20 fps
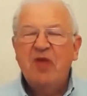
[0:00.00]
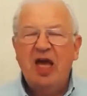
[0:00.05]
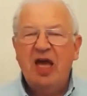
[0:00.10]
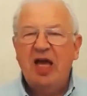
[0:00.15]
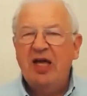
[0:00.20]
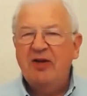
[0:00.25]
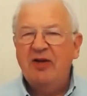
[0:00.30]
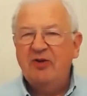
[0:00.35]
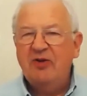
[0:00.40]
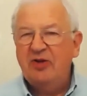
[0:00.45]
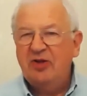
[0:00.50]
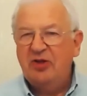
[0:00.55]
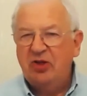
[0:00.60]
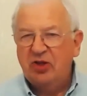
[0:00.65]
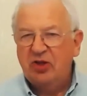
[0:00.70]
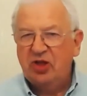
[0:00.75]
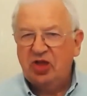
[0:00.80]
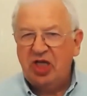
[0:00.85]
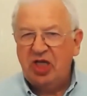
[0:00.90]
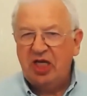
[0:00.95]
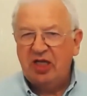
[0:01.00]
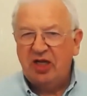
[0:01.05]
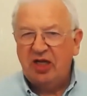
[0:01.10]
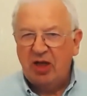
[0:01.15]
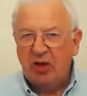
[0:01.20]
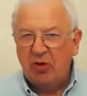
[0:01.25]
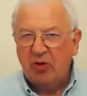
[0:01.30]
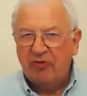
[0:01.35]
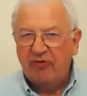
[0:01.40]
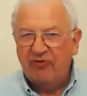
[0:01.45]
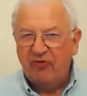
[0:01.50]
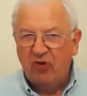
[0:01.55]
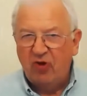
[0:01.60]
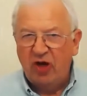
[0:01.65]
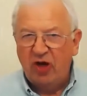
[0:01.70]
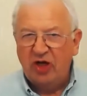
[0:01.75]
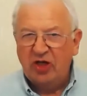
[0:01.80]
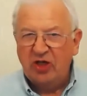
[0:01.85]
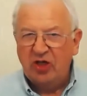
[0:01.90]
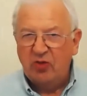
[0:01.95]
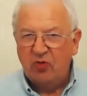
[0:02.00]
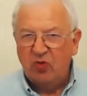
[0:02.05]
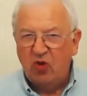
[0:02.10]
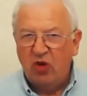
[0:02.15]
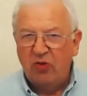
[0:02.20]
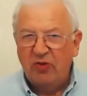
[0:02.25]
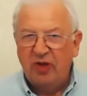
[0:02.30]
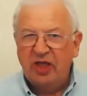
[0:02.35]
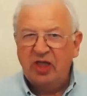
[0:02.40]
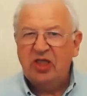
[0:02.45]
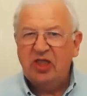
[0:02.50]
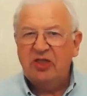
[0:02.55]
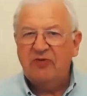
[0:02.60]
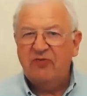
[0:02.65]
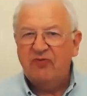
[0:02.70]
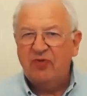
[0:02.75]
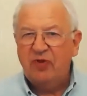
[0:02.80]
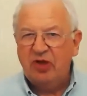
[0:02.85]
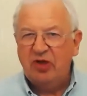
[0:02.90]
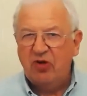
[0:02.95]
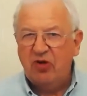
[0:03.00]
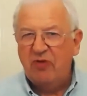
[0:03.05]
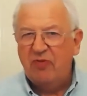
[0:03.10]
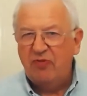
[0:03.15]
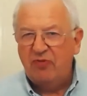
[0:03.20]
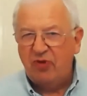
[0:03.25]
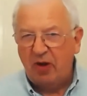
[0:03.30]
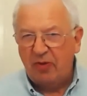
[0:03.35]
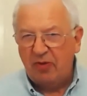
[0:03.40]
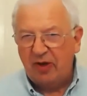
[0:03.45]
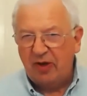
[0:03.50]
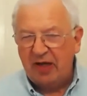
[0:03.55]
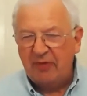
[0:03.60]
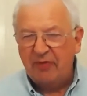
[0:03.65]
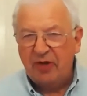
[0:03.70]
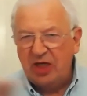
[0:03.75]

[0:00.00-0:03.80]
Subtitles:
and you'll see that they will fall into the warm list if we do it properly.